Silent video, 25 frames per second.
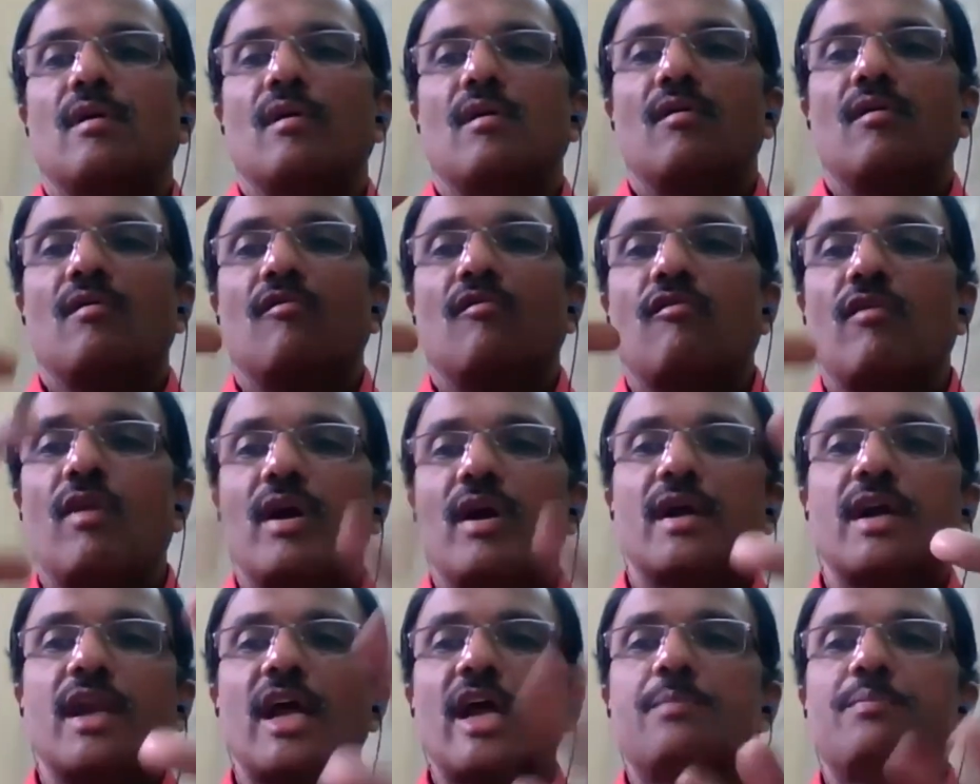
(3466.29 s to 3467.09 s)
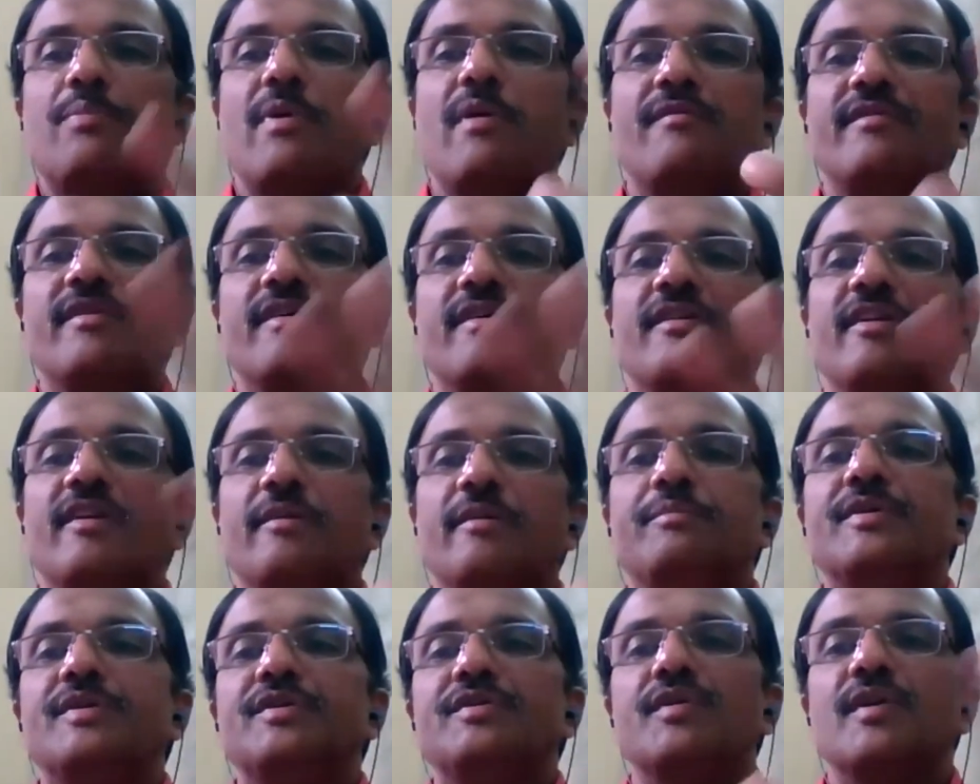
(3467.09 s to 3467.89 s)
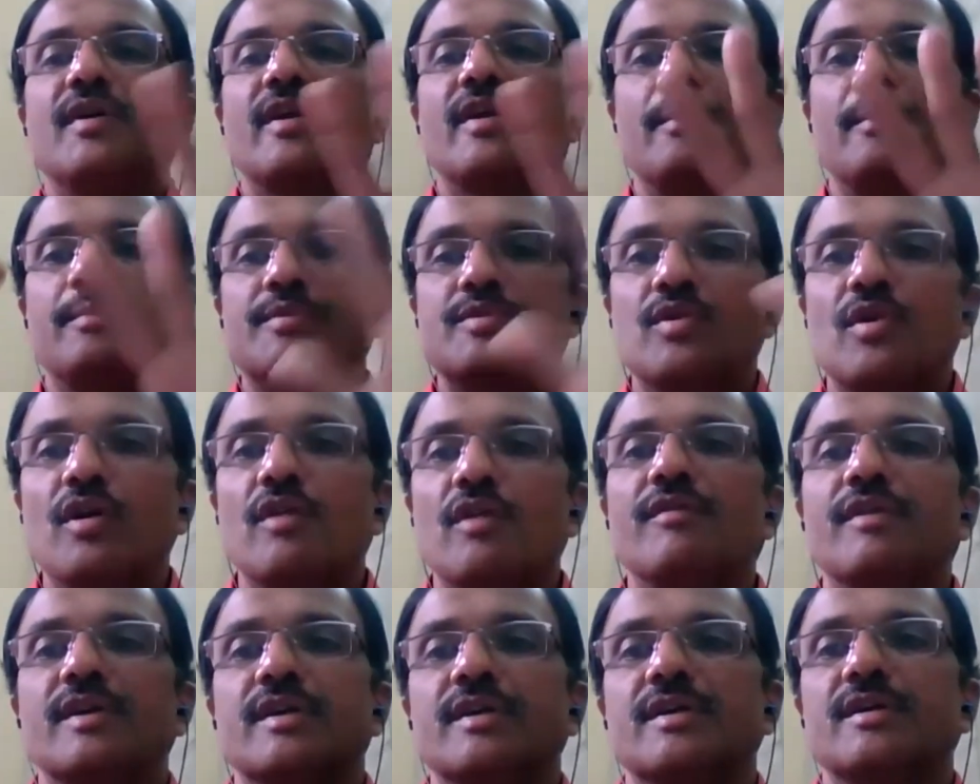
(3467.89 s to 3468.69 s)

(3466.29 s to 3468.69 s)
What type of development you are observing?